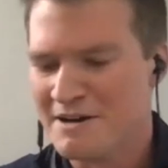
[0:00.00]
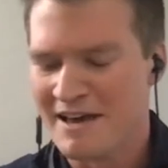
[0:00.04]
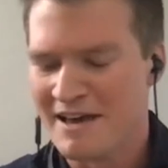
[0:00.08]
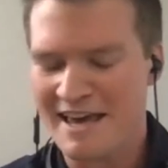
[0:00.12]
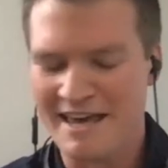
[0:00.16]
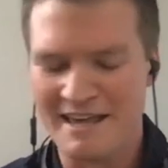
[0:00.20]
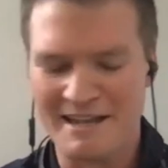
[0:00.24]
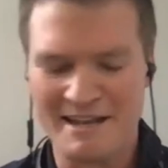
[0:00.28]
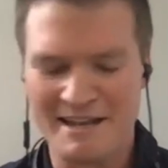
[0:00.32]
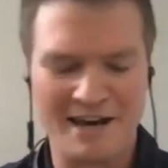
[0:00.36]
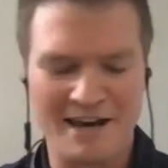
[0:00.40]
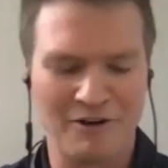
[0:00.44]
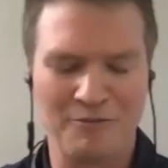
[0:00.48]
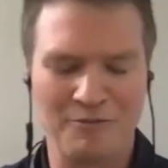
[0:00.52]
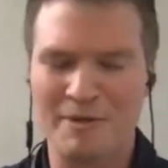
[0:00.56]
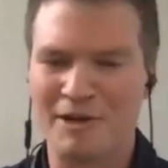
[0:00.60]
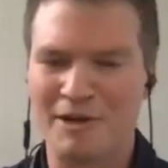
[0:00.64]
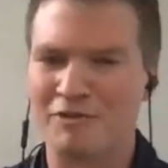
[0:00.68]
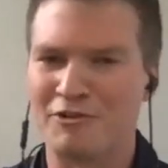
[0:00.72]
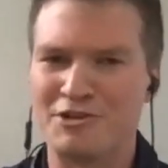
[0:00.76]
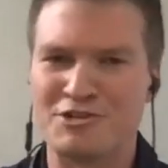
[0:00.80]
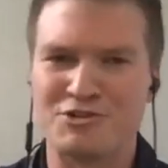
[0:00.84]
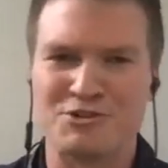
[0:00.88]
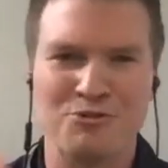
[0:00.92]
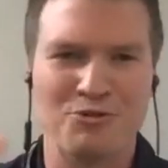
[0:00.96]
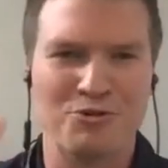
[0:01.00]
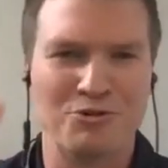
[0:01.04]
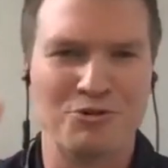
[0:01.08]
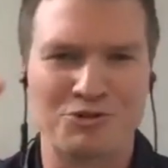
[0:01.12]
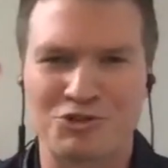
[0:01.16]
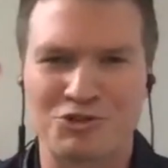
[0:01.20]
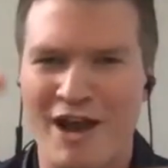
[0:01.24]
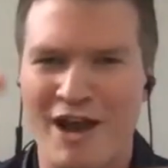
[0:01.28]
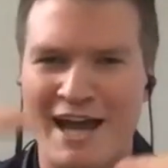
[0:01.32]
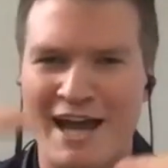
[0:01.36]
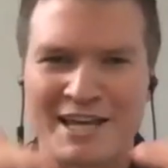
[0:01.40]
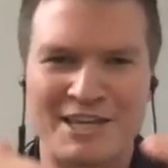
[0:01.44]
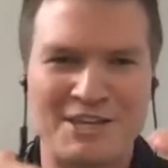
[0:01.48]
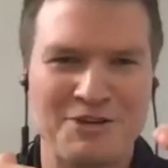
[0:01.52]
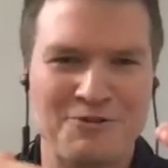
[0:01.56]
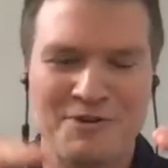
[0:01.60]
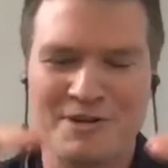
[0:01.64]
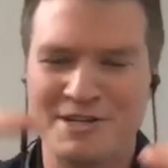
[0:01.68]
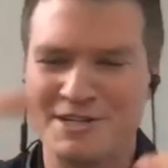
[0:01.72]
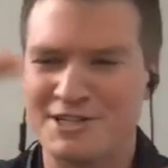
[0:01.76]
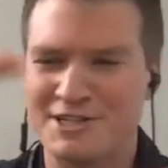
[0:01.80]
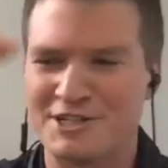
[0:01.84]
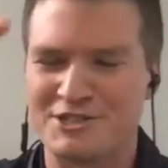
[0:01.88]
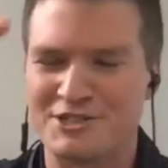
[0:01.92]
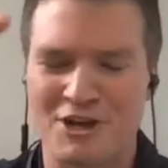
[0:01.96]
in elementary school, track you
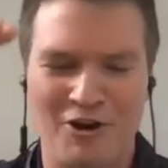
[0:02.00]
into